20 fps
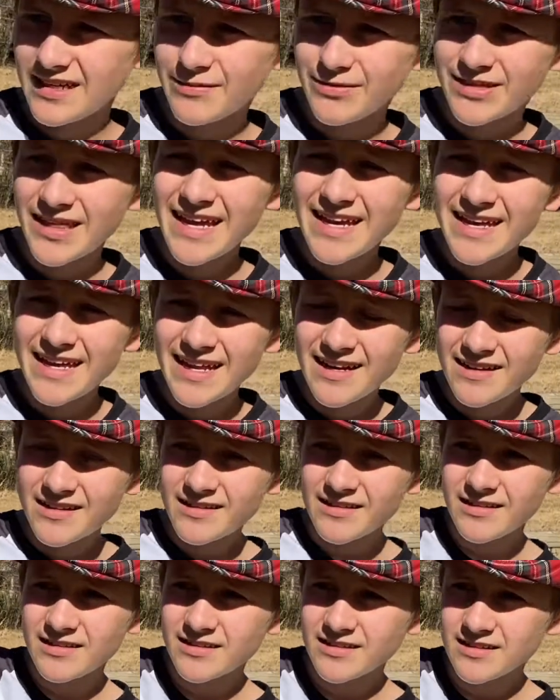they
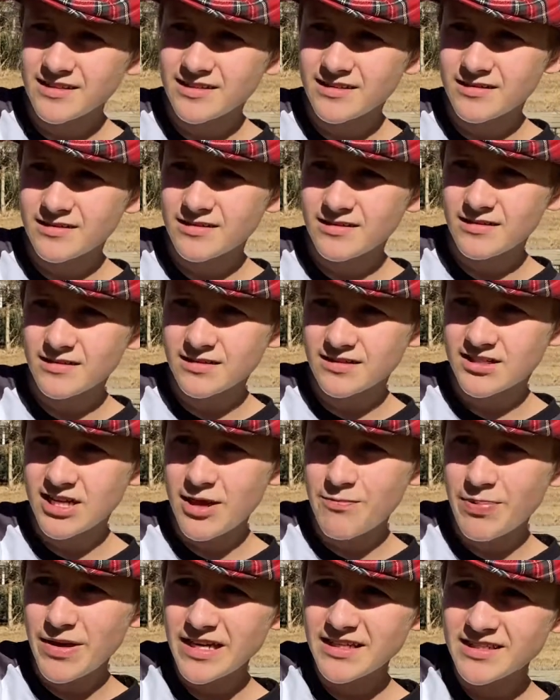
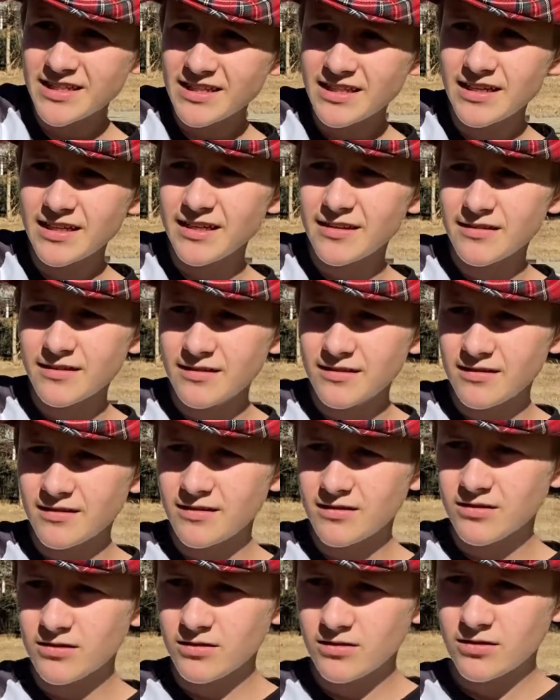basically
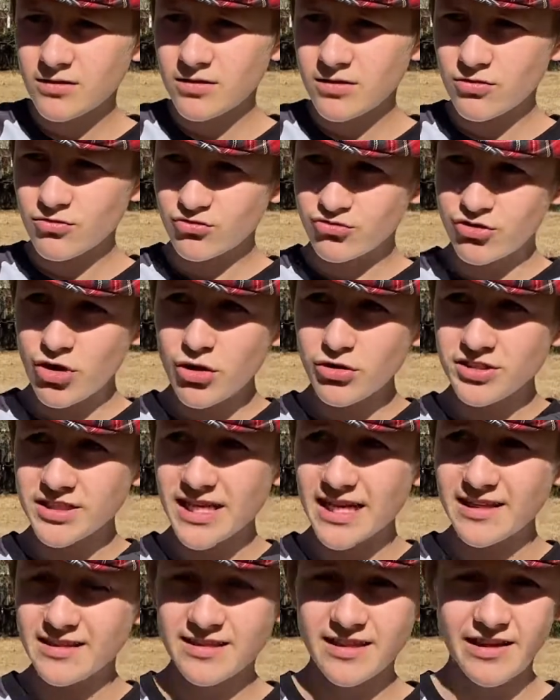
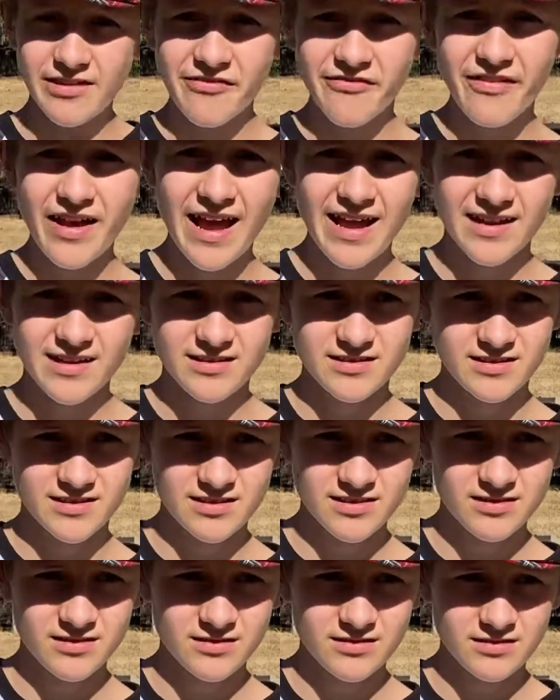rotate their
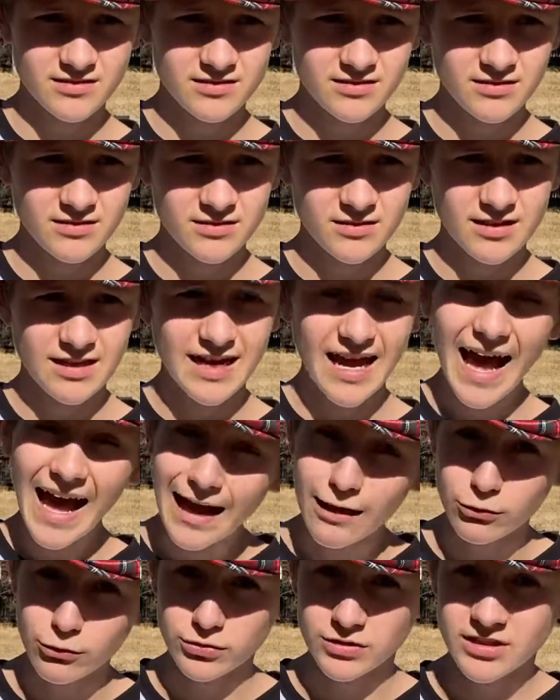fangs
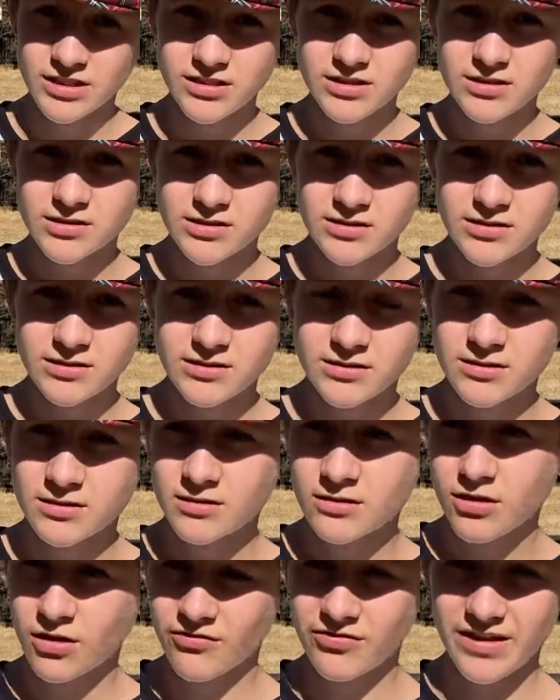out
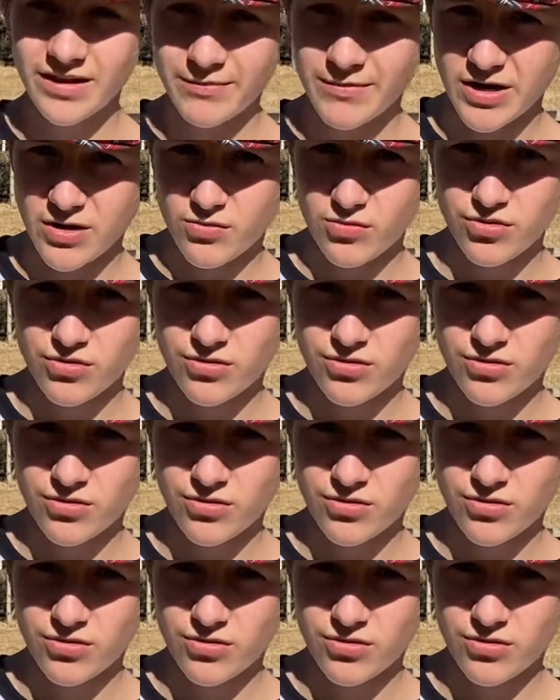of their mouth.